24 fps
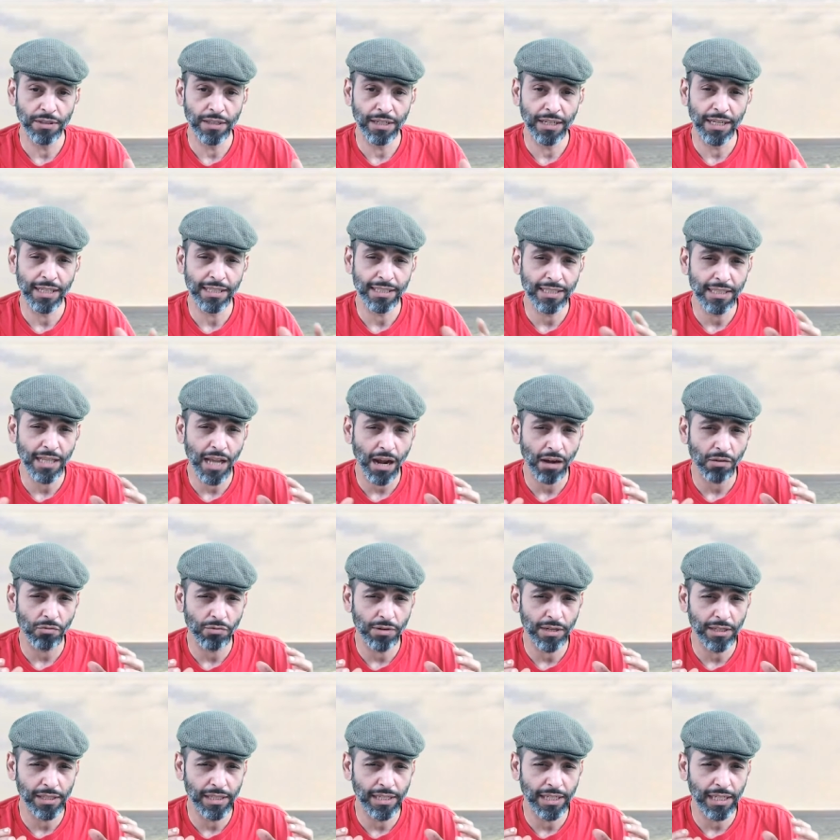it's not
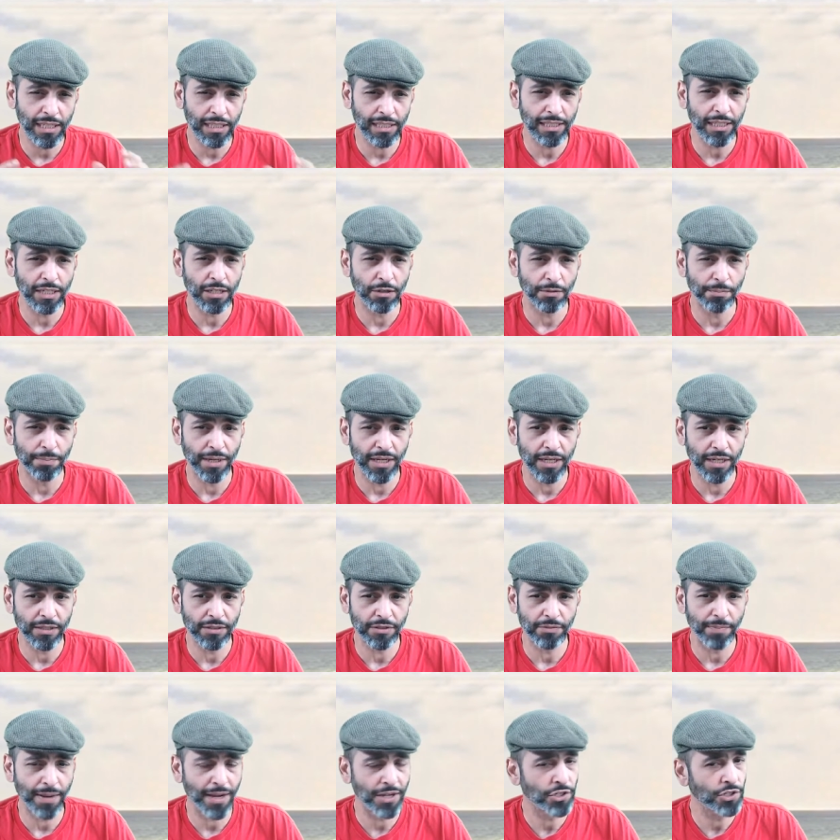really clear because
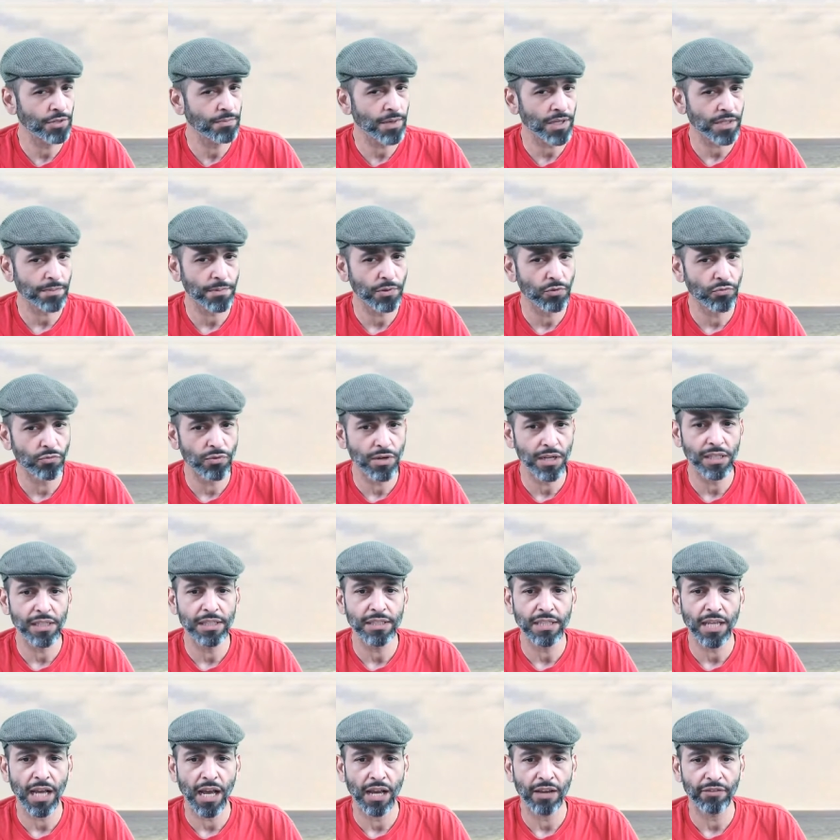man she must be really
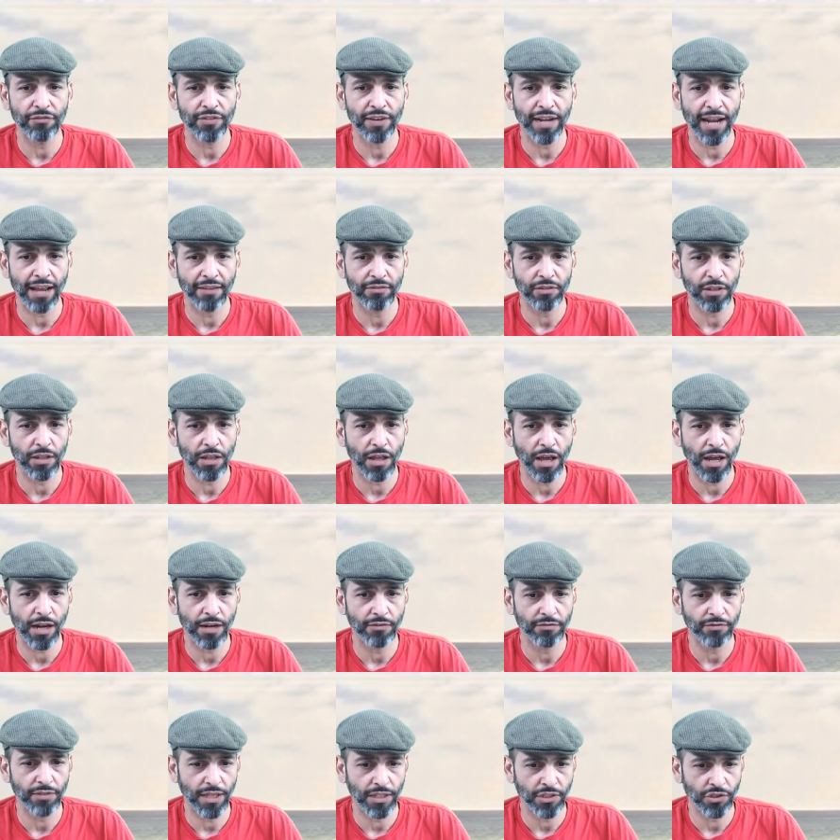tough and have a lot
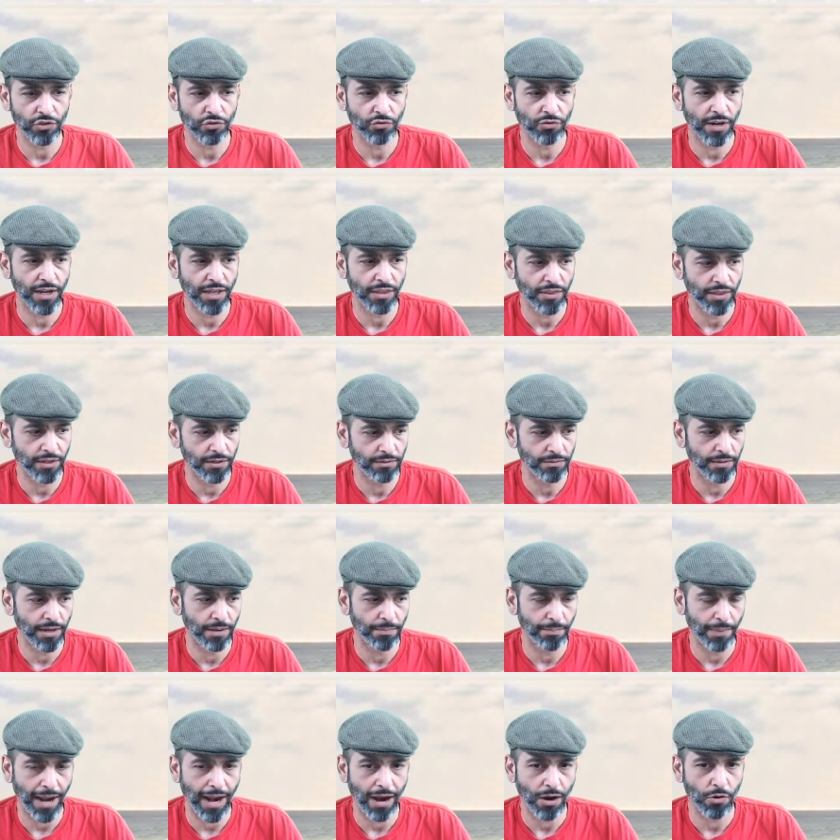of like strength and, and
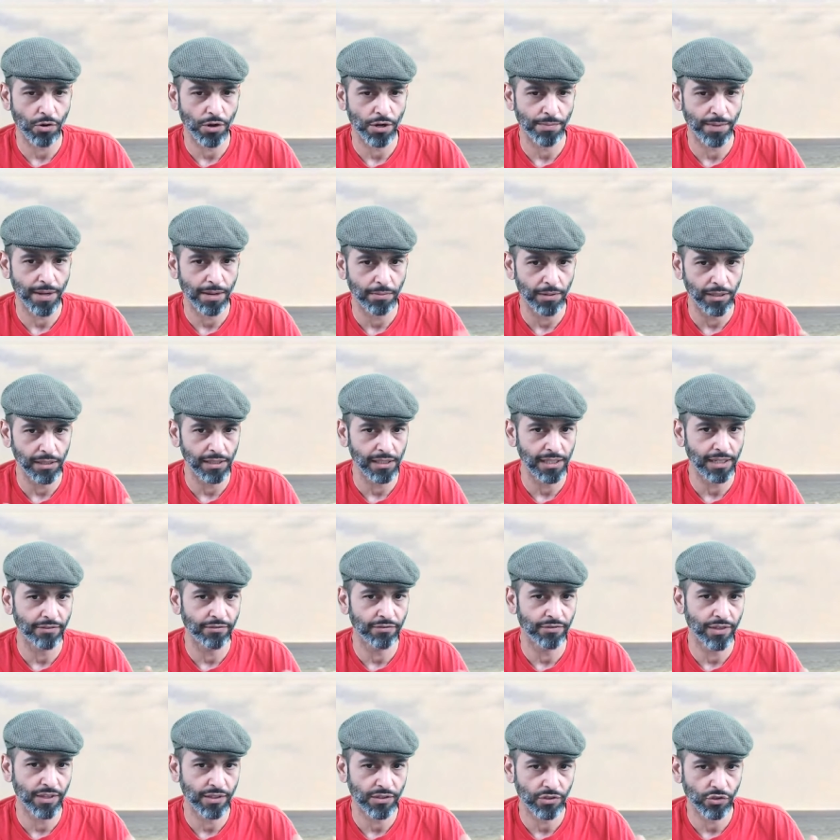power to be able to live
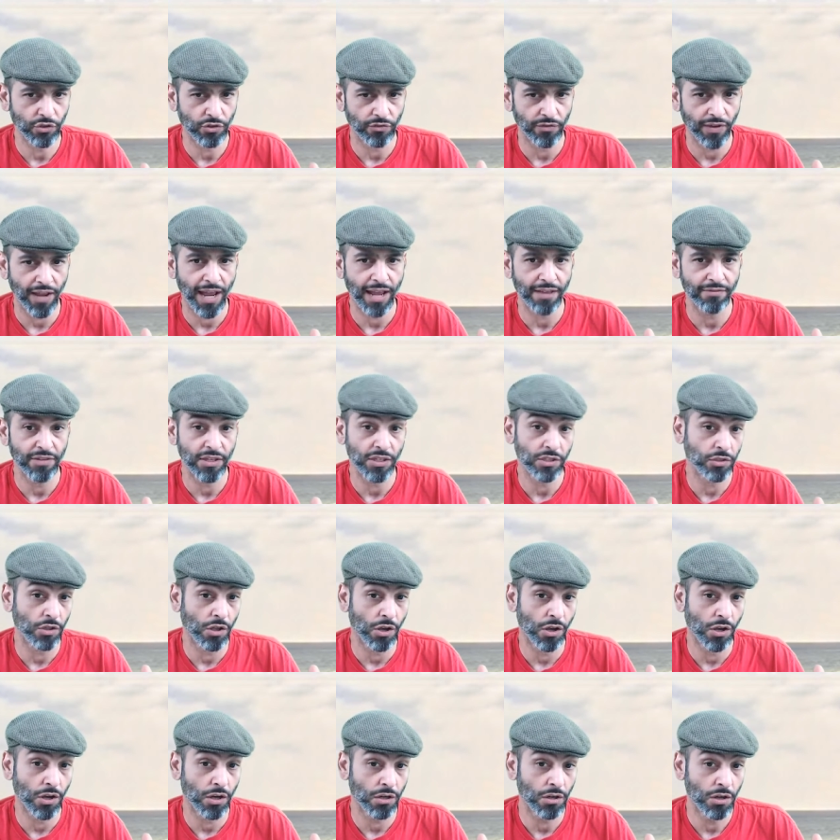this survive this long